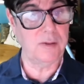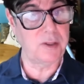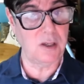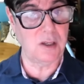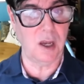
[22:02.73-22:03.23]

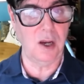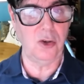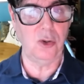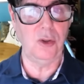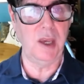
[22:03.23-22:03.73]
decide
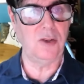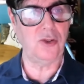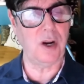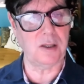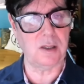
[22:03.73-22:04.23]
who they
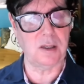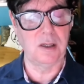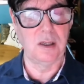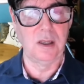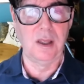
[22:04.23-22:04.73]
trust.
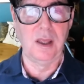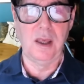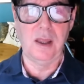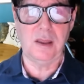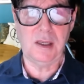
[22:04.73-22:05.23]

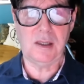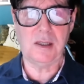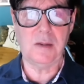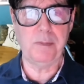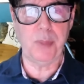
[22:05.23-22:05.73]
This is
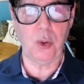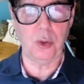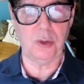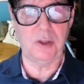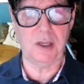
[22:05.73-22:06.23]

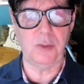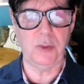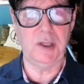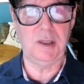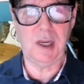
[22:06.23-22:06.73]
important as we
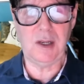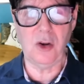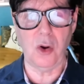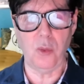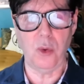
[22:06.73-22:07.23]
did
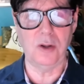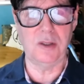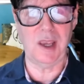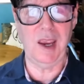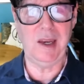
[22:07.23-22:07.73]
not want
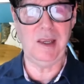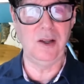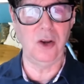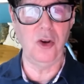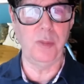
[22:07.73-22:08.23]
any
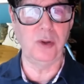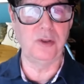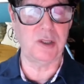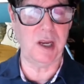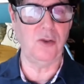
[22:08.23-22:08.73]
global
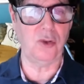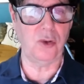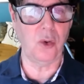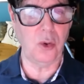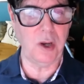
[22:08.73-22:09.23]

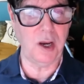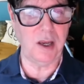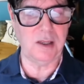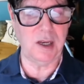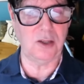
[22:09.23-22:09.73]
central
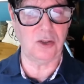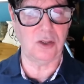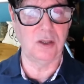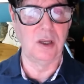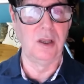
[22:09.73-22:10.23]

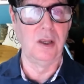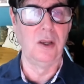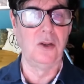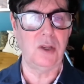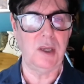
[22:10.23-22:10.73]
organization
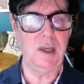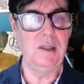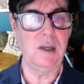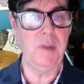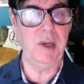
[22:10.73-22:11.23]
to
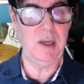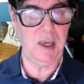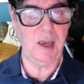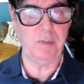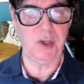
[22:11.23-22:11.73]

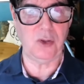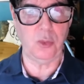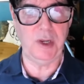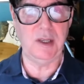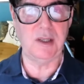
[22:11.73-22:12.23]
intermediate
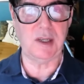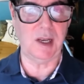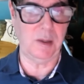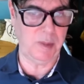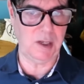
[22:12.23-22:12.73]
between
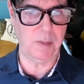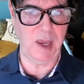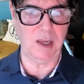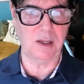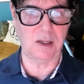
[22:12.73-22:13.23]
settlement
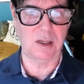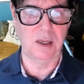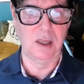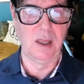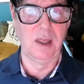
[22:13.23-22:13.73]
domains.
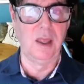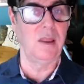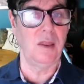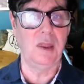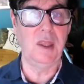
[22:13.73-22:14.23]

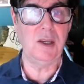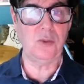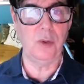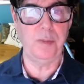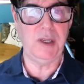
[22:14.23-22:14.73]
This
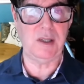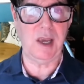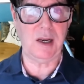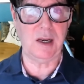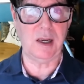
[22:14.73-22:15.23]
would be
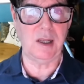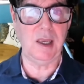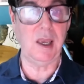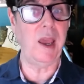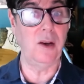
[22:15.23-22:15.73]
technically
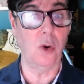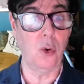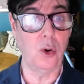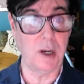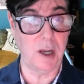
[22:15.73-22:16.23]
and
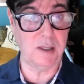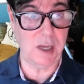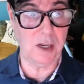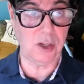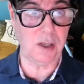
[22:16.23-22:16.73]

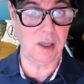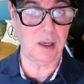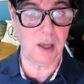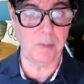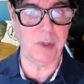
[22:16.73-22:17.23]
organizationally
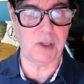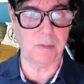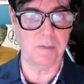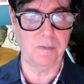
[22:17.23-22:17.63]
cumbersome.